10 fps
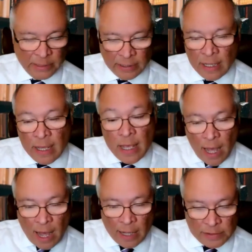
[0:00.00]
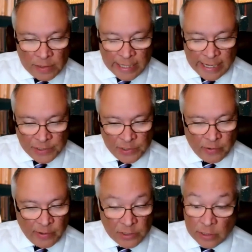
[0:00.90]
But uh, to answer your
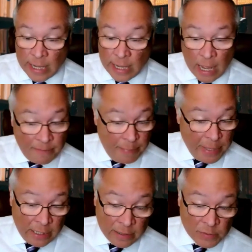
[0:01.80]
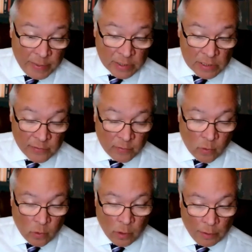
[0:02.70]
question, yeah, I've been in this business
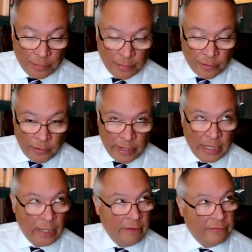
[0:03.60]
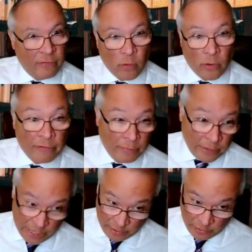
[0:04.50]
for 34
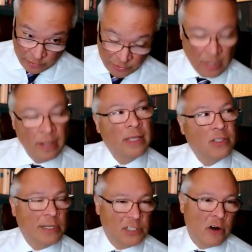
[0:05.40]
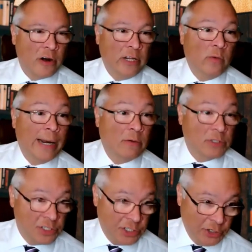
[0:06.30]
years. So I started when I
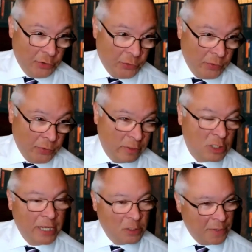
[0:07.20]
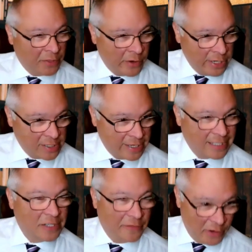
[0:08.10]
was two, which makes right. me
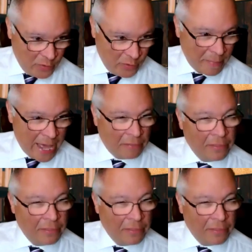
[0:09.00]
36 if you're doing math.